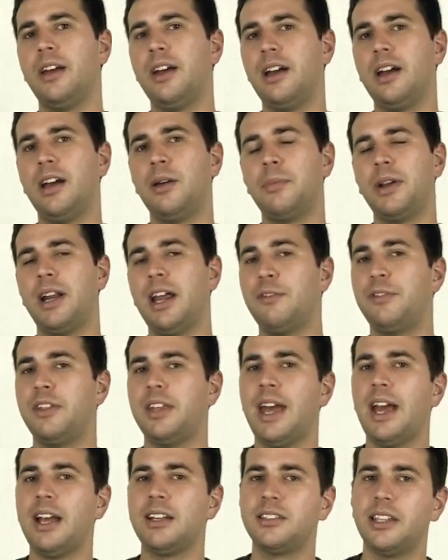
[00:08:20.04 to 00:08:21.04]
But have
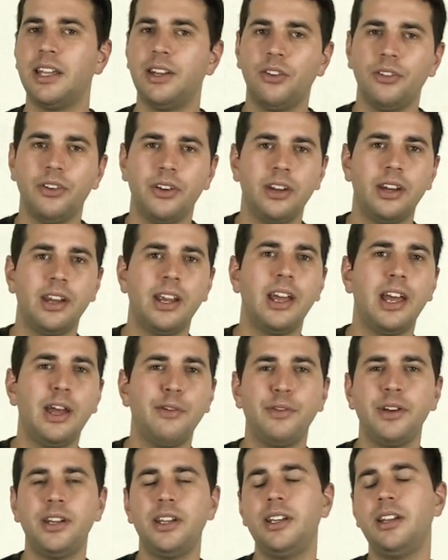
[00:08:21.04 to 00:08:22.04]
the accent on
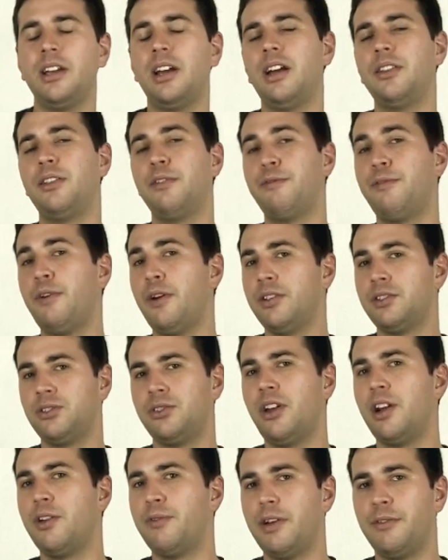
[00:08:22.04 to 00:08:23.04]
the
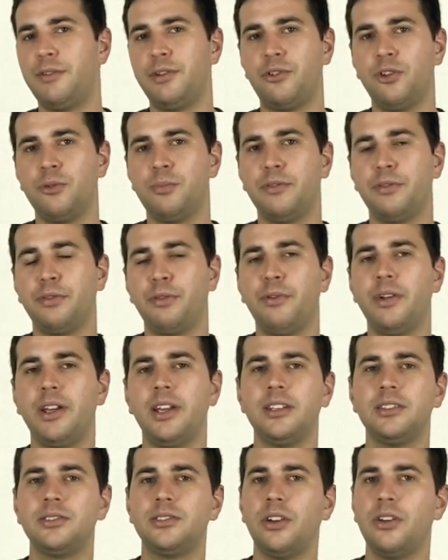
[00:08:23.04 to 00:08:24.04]
first note of every group of
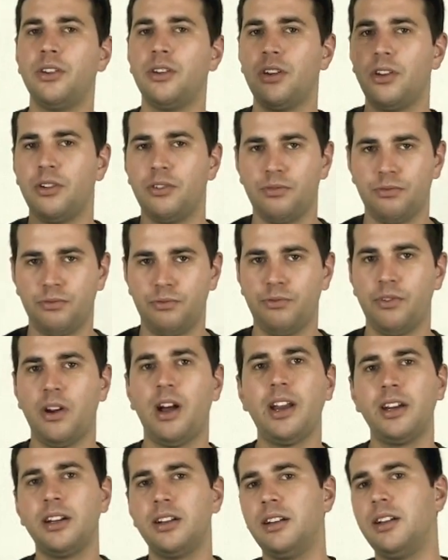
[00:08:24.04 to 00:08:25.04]
three. So
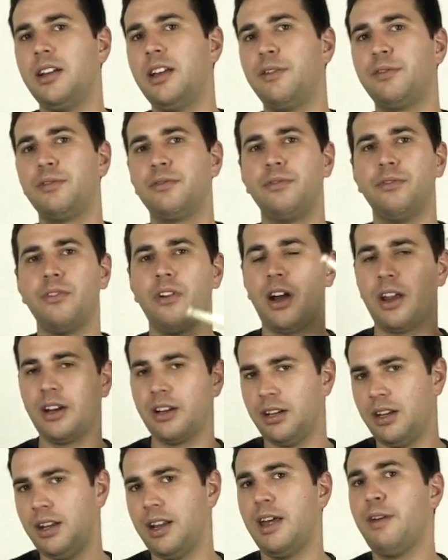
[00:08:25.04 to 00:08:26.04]
right, left,
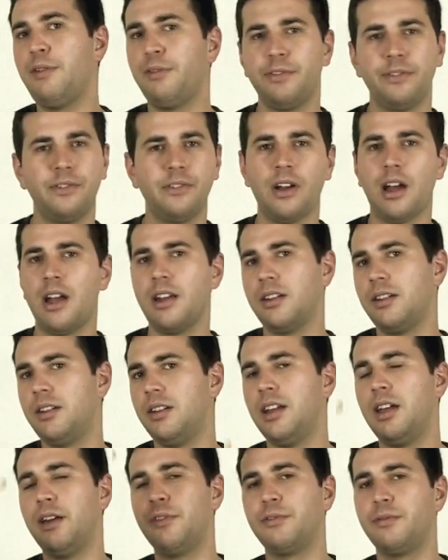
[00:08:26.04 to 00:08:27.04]
right, left, right,
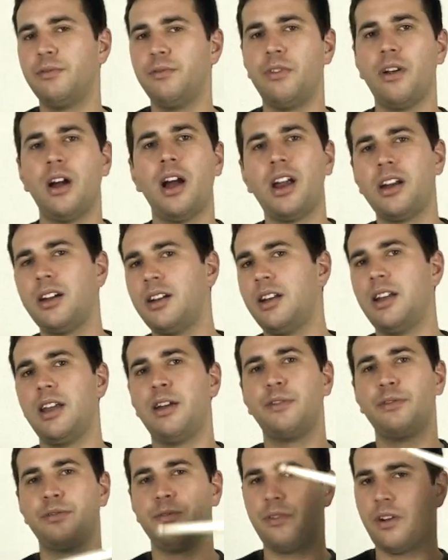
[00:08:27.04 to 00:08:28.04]
left, right,
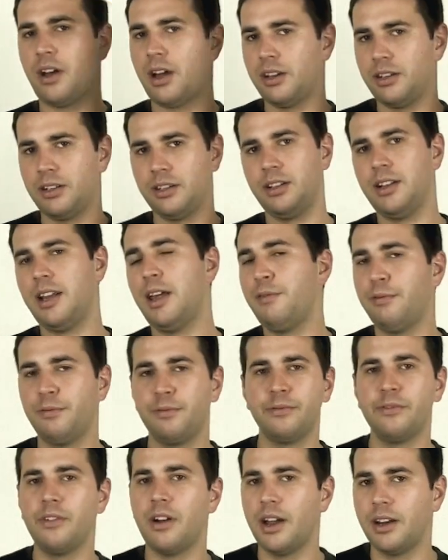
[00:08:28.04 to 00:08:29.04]
left, right,
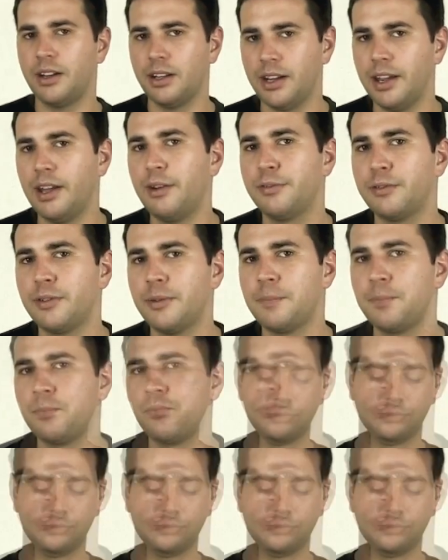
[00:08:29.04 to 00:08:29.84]
left, right, left.